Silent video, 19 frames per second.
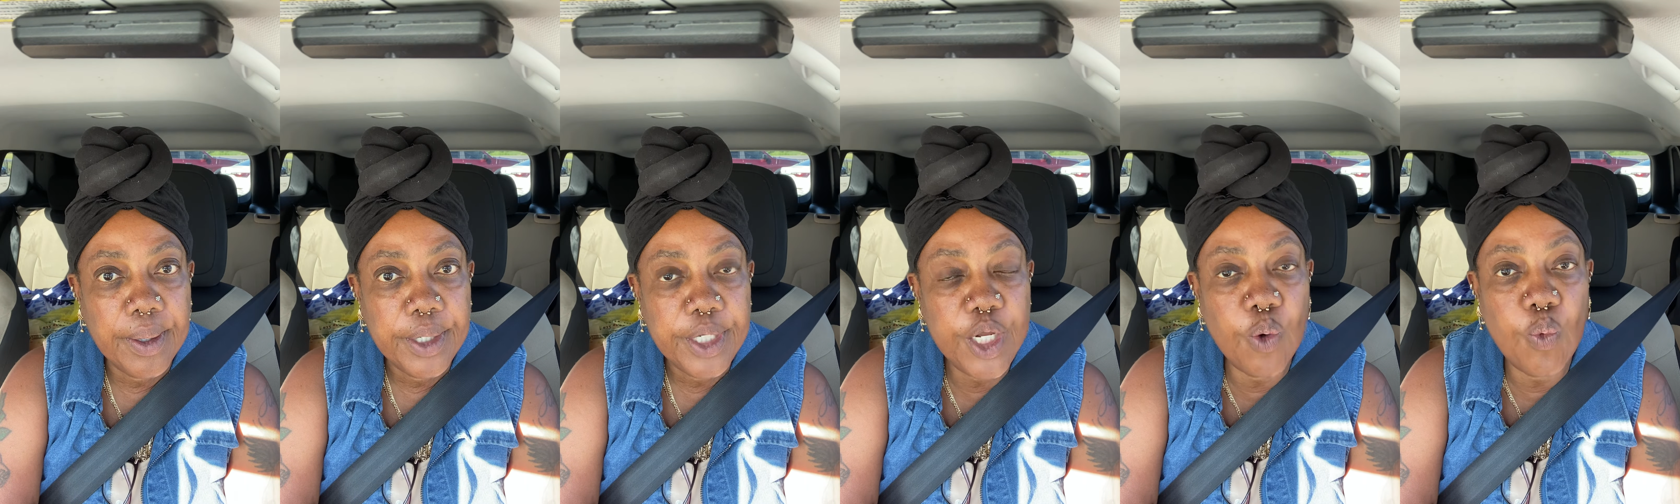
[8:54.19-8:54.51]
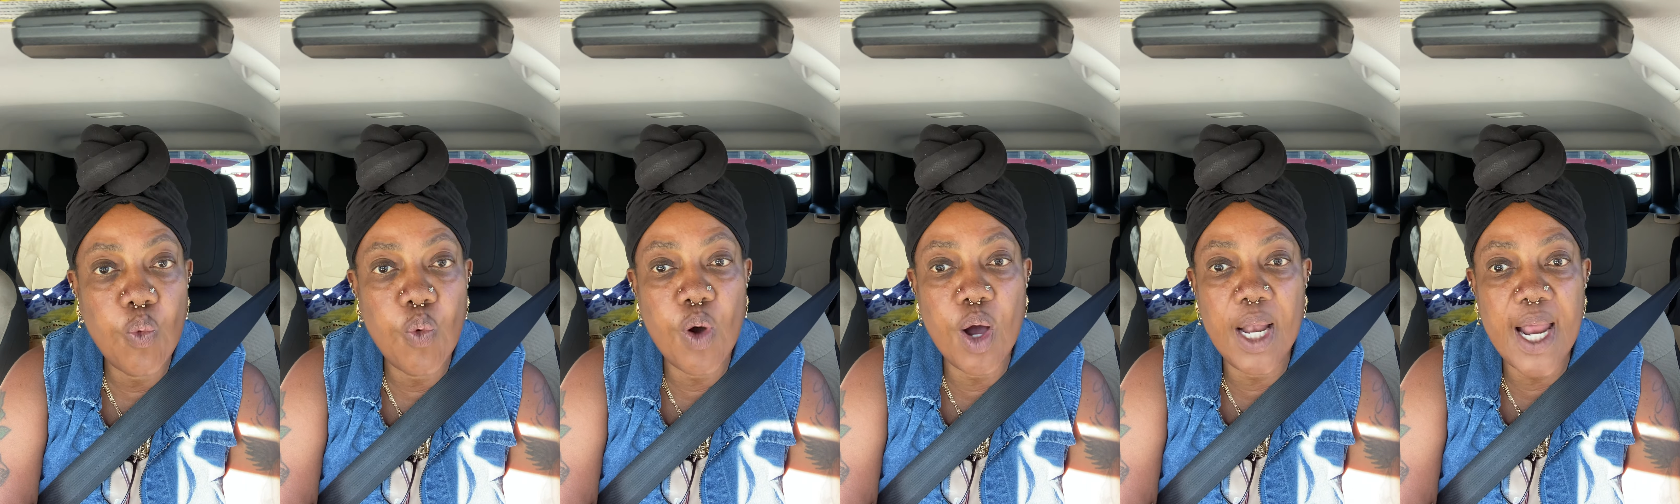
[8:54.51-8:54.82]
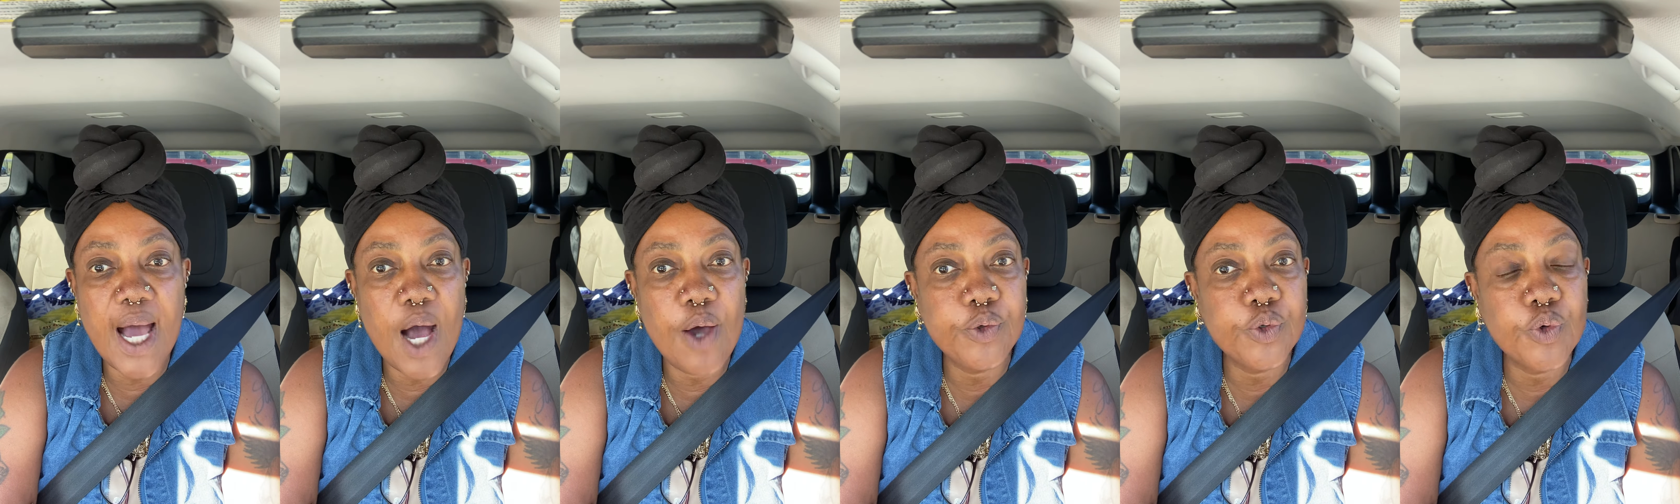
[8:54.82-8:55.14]
The whole
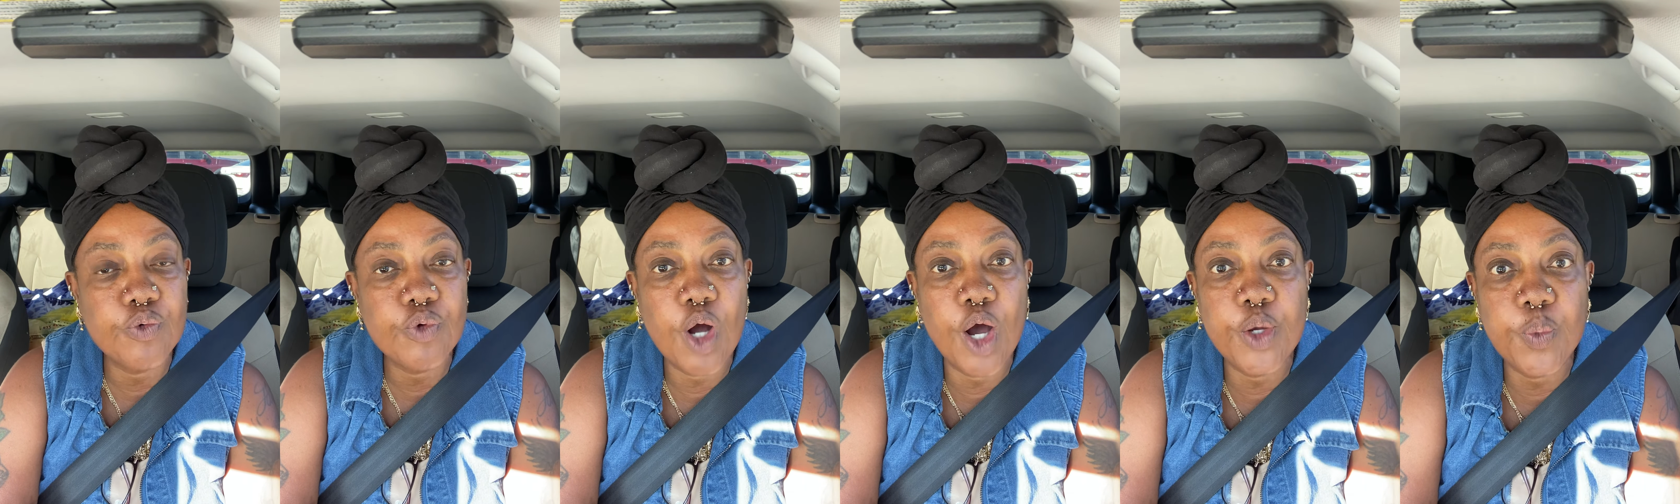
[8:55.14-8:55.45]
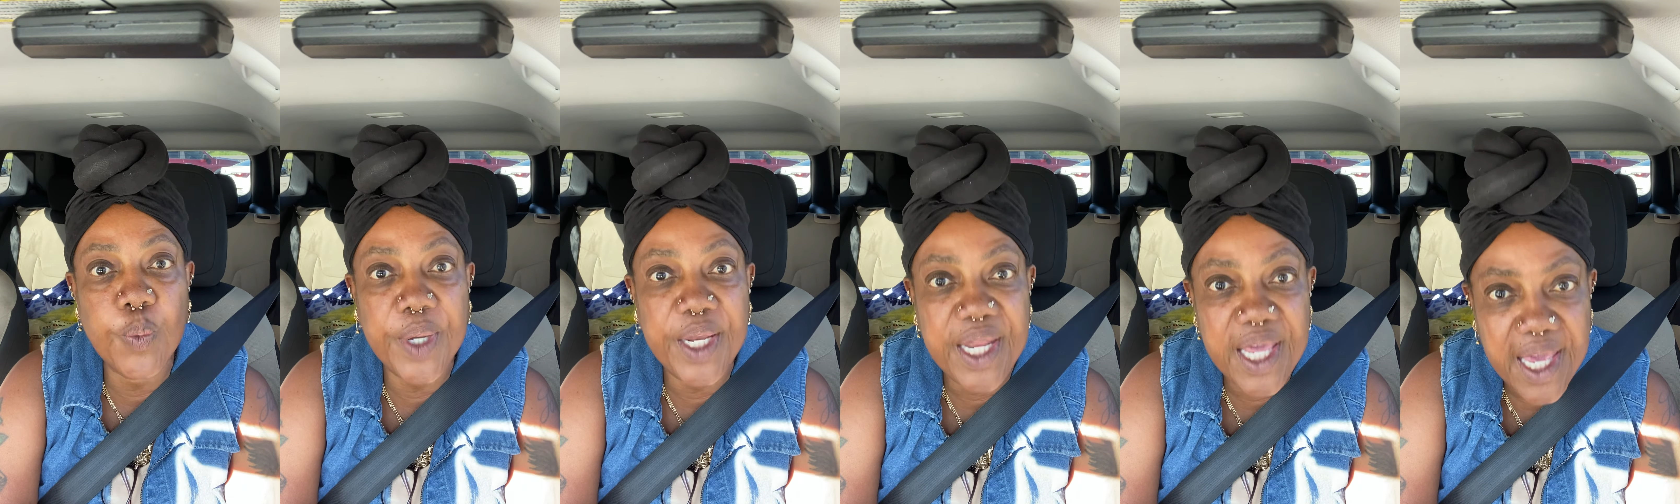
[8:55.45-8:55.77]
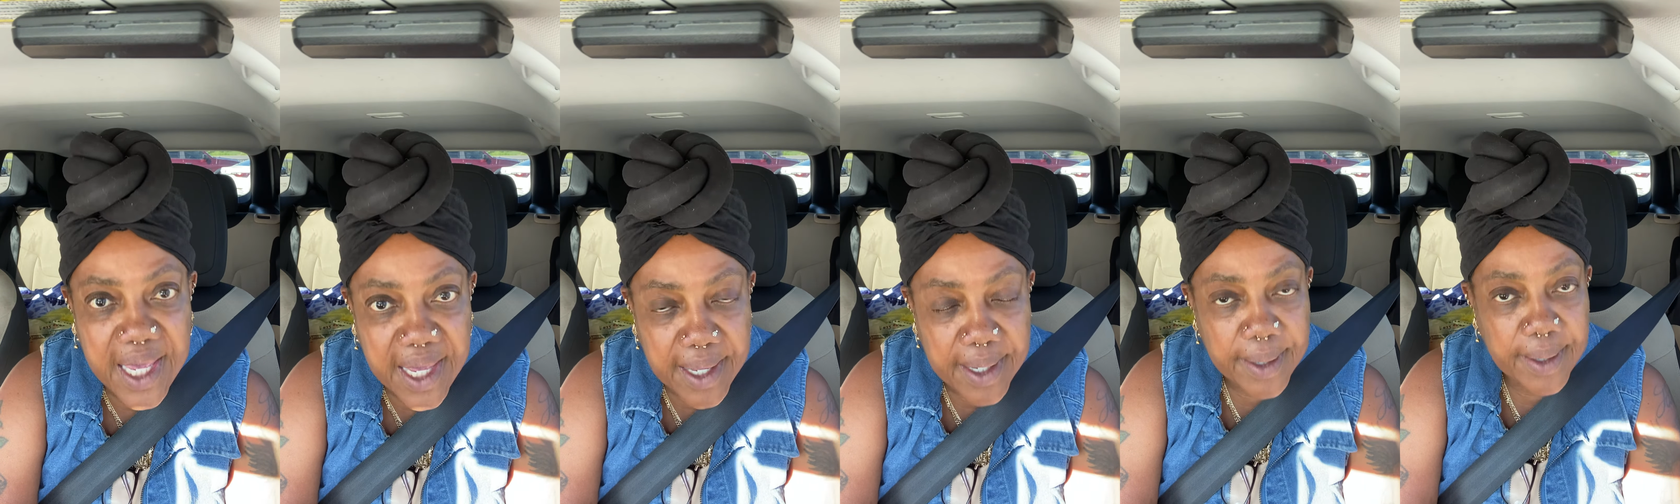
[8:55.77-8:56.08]
on run with
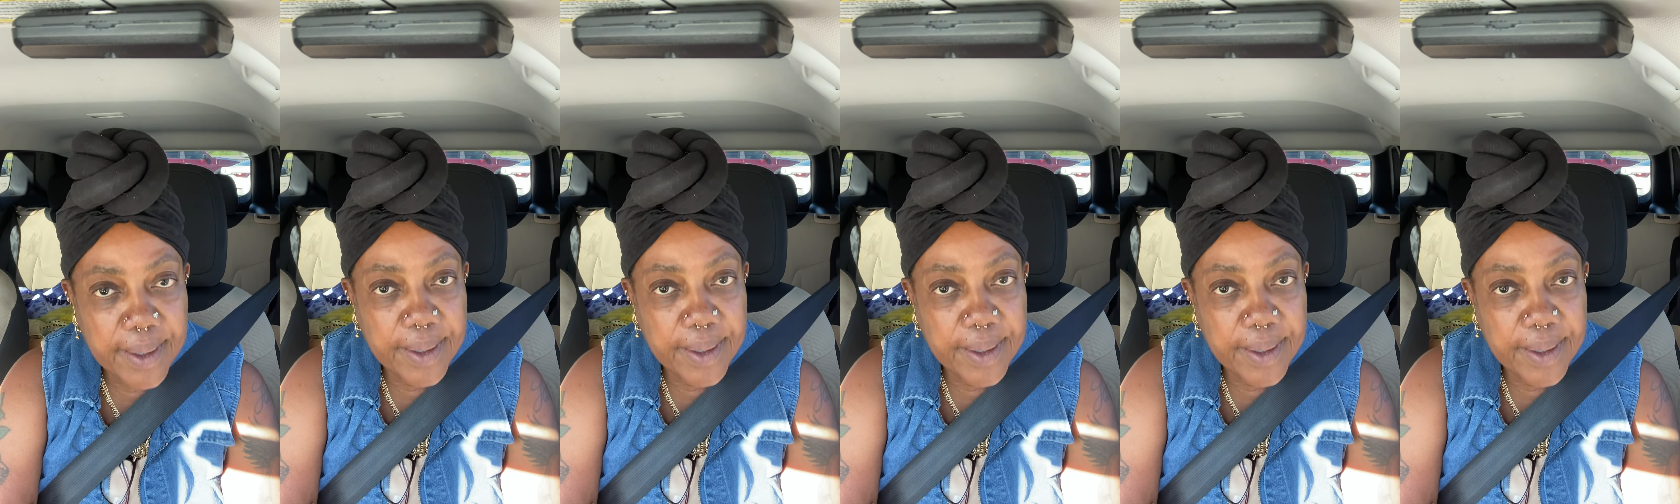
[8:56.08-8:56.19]
it.